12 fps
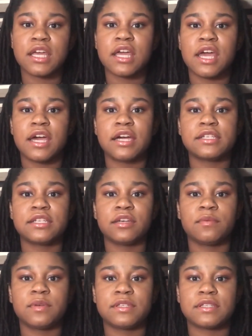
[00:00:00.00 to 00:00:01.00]
and
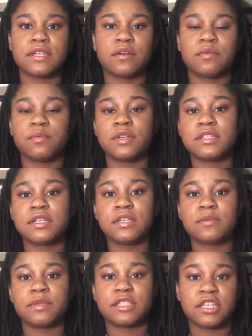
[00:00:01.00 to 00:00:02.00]
it was a
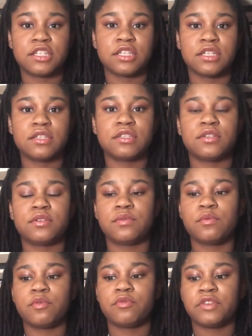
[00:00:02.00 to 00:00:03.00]
recent petition
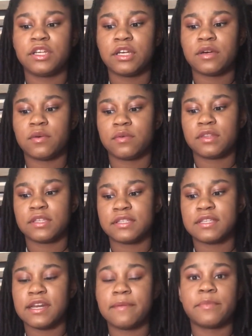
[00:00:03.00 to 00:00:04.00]
to veto the
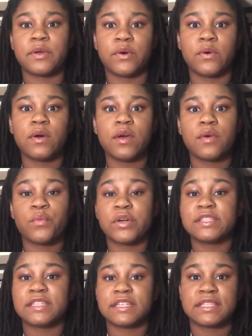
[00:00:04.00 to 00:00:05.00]
Senate Bill
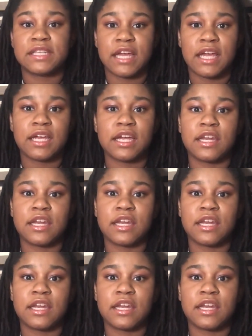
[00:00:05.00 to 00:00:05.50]
168,